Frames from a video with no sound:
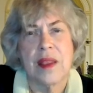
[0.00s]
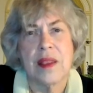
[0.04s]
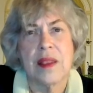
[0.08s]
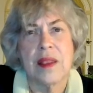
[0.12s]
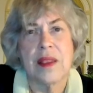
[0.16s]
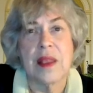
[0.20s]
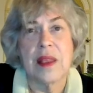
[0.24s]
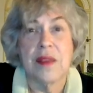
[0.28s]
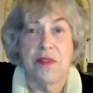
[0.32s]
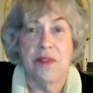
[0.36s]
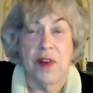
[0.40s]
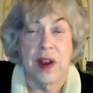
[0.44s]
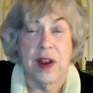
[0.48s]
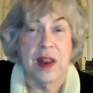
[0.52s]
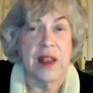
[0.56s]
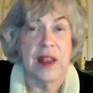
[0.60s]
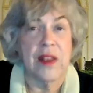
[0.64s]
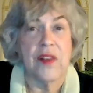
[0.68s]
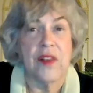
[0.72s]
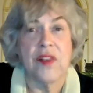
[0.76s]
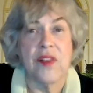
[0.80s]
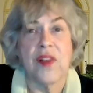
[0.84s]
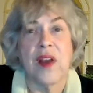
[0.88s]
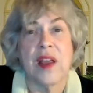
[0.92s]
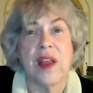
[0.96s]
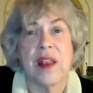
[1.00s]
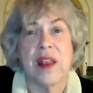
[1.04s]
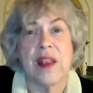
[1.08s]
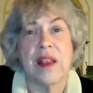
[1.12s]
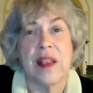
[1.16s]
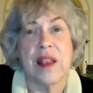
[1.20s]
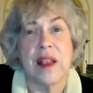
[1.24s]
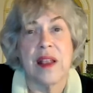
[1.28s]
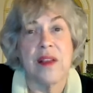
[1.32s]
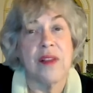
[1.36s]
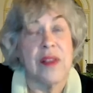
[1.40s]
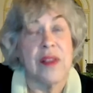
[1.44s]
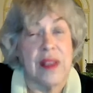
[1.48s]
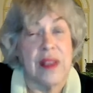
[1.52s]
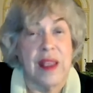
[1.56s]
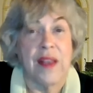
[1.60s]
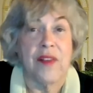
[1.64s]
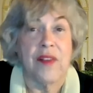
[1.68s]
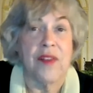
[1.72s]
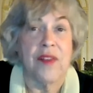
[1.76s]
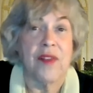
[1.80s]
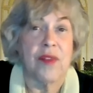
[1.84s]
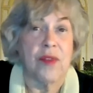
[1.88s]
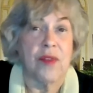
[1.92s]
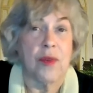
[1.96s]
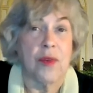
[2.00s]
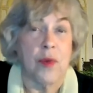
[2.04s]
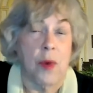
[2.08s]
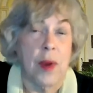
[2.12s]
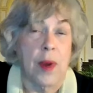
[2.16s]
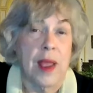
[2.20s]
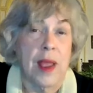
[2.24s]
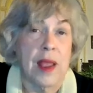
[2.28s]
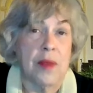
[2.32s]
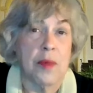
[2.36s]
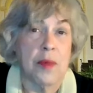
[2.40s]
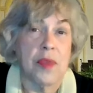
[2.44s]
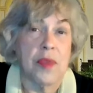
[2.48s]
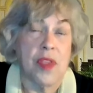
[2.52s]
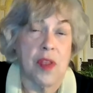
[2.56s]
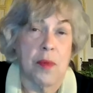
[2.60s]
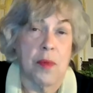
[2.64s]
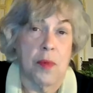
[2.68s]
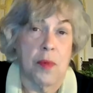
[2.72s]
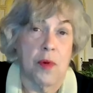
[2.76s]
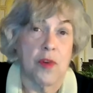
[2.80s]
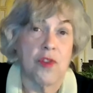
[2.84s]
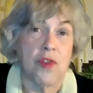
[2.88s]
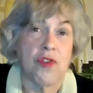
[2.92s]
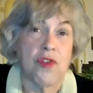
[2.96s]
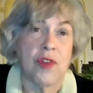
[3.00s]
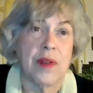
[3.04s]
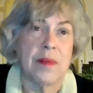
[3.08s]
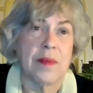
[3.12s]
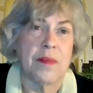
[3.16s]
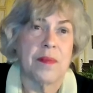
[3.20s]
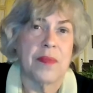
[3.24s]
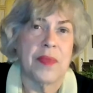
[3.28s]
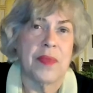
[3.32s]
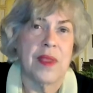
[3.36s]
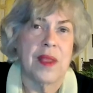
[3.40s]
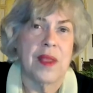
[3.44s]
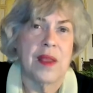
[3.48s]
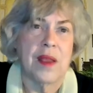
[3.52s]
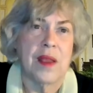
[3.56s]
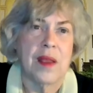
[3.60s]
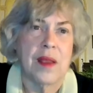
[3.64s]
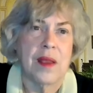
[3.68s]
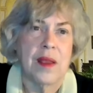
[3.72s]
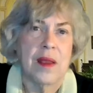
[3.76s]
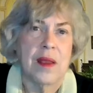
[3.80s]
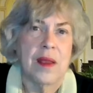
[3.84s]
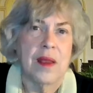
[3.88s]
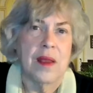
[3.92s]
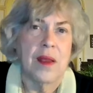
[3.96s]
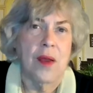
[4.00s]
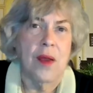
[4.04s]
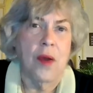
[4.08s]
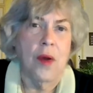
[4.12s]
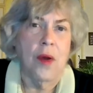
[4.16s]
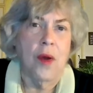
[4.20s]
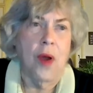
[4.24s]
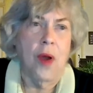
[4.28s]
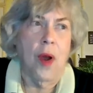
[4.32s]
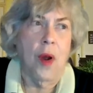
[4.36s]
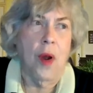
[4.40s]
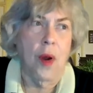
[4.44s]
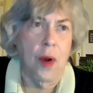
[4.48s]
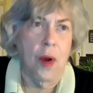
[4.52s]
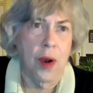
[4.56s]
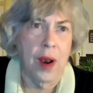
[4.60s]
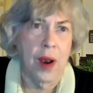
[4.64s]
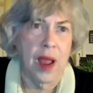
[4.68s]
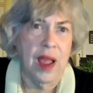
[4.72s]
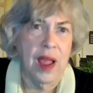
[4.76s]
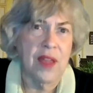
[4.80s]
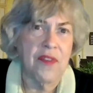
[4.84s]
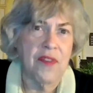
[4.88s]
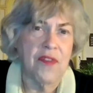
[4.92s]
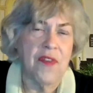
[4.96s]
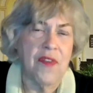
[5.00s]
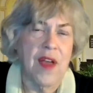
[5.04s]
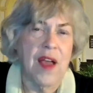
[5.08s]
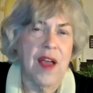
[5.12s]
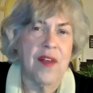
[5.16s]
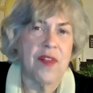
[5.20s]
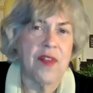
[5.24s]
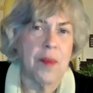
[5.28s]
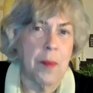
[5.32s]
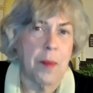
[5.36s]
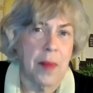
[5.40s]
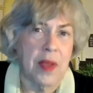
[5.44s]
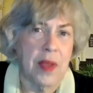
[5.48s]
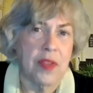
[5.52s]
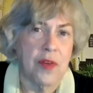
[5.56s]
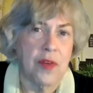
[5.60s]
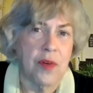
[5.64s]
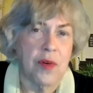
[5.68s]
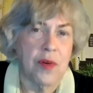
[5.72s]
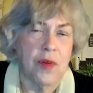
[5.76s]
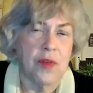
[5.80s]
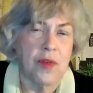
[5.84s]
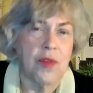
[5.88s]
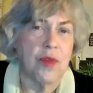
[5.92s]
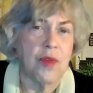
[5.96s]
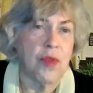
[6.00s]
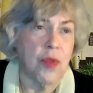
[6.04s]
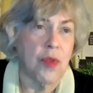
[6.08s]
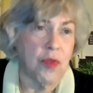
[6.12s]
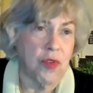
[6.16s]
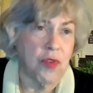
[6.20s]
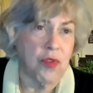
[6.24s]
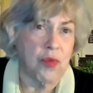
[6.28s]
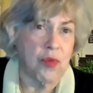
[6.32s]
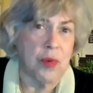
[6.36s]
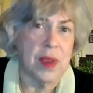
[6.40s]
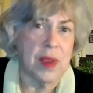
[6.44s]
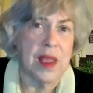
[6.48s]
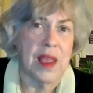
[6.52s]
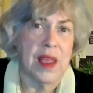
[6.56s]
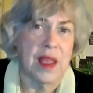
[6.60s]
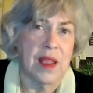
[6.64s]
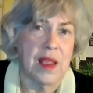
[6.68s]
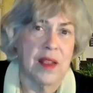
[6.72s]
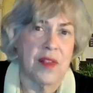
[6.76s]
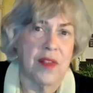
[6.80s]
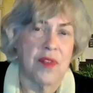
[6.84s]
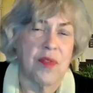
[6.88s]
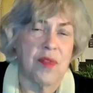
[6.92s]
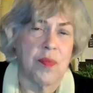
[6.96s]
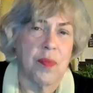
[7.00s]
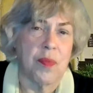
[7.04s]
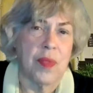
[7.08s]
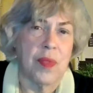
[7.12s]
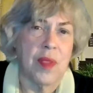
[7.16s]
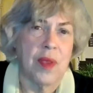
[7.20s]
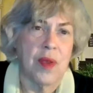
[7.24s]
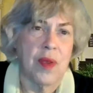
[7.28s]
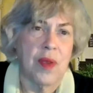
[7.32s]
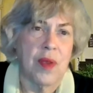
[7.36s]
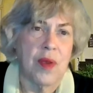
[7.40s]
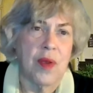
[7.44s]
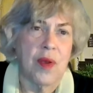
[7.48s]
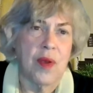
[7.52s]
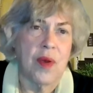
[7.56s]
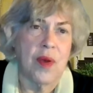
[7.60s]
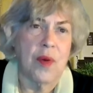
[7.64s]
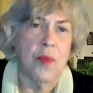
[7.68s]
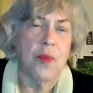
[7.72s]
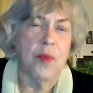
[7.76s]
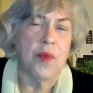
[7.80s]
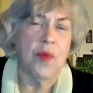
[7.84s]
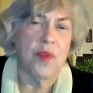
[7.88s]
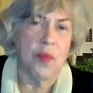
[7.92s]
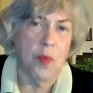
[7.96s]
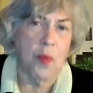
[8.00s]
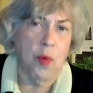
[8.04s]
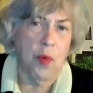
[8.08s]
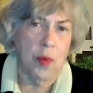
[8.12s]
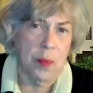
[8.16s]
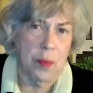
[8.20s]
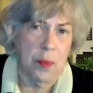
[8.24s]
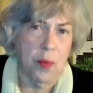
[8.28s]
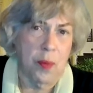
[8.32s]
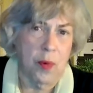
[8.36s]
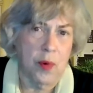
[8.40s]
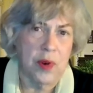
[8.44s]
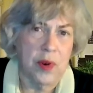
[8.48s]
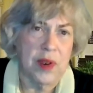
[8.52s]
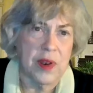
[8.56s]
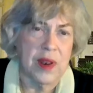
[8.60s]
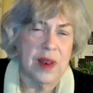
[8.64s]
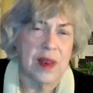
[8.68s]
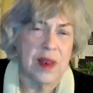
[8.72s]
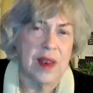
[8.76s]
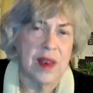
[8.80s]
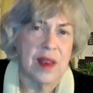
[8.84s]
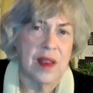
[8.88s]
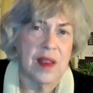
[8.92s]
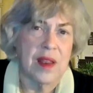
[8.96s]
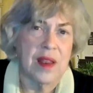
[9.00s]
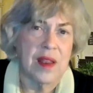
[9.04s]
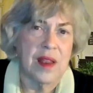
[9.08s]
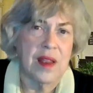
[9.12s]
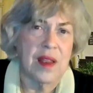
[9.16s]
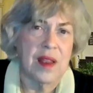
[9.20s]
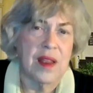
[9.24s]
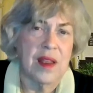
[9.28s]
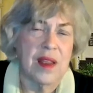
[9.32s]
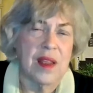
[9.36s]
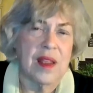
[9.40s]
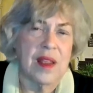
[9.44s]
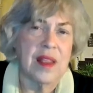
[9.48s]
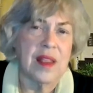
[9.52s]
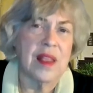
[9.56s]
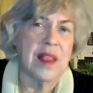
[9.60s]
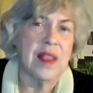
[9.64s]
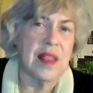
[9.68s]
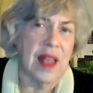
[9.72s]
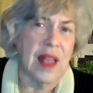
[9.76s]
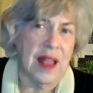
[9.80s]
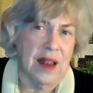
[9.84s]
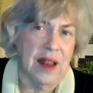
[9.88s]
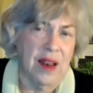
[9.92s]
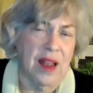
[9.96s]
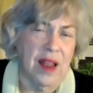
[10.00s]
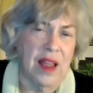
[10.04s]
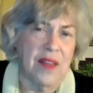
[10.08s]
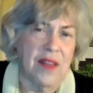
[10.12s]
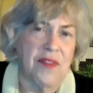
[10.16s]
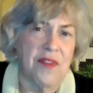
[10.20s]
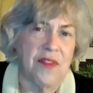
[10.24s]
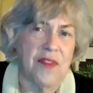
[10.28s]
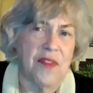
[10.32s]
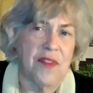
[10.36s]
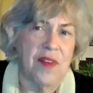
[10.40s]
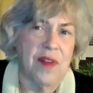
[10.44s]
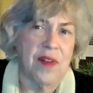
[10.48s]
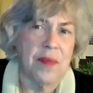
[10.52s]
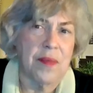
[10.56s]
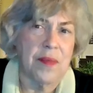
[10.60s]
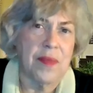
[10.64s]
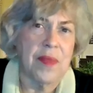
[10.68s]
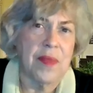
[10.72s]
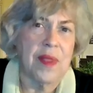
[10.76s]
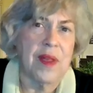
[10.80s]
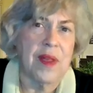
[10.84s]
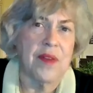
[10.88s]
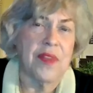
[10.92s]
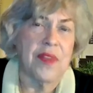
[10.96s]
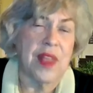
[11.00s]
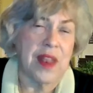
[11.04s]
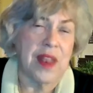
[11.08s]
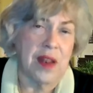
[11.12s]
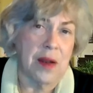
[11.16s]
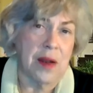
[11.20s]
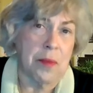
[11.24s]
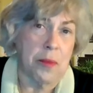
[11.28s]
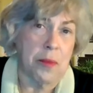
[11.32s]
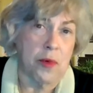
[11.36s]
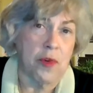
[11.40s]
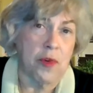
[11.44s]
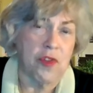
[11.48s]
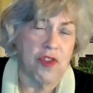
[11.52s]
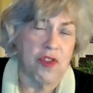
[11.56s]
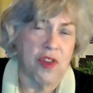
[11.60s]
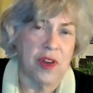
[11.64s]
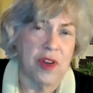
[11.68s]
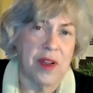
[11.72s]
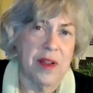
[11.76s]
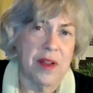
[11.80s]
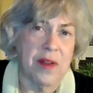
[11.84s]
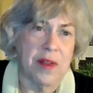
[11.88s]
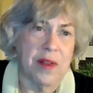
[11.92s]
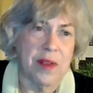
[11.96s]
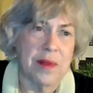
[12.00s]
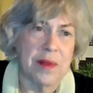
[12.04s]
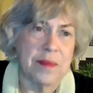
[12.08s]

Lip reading: they finally decided that yes, to go ahead with the abortion. Her life as a mother to those 3 kids was more important than that life of that unborn child.